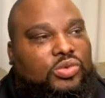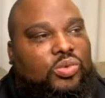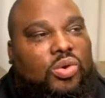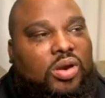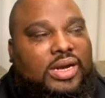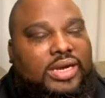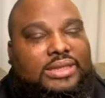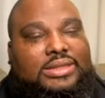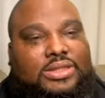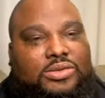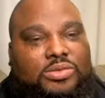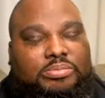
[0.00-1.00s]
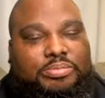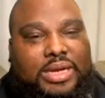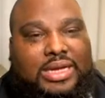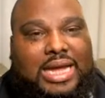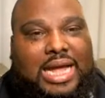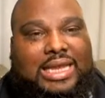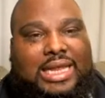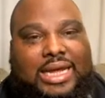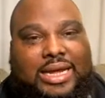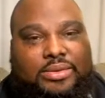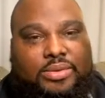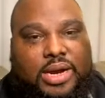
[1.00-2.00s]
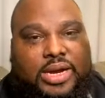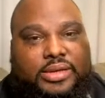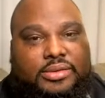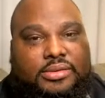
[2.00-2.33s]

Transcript: born into Buckeye land, right?